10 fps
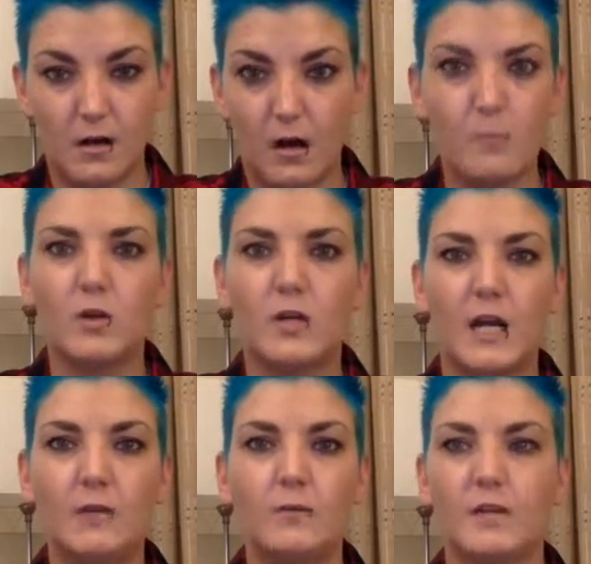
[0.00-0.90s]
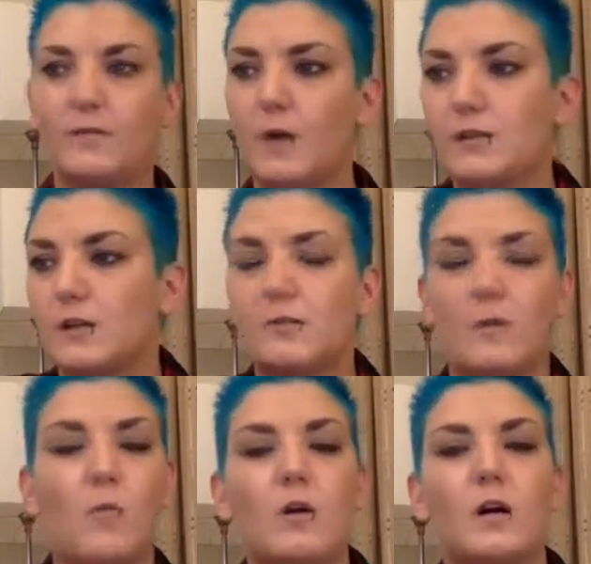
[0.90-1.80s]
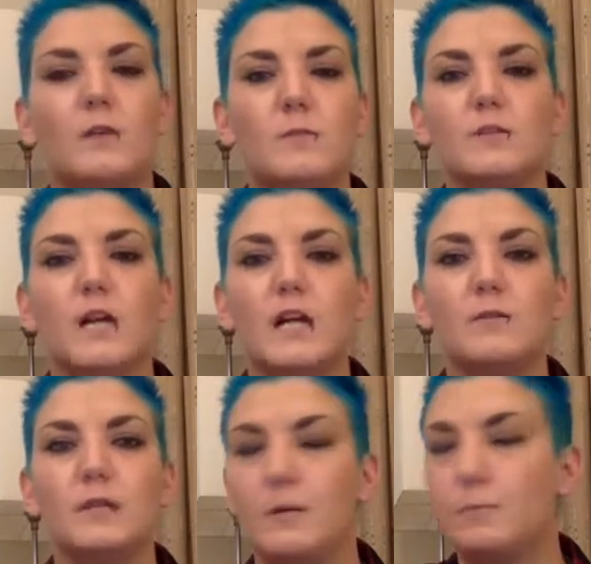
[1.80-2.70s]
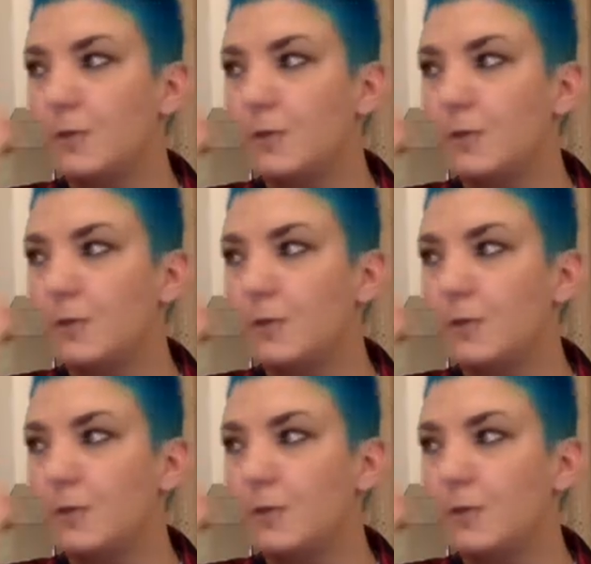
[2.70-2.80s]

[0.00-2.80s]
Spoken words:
I'm okay with it. I don't know why I'm okay with it,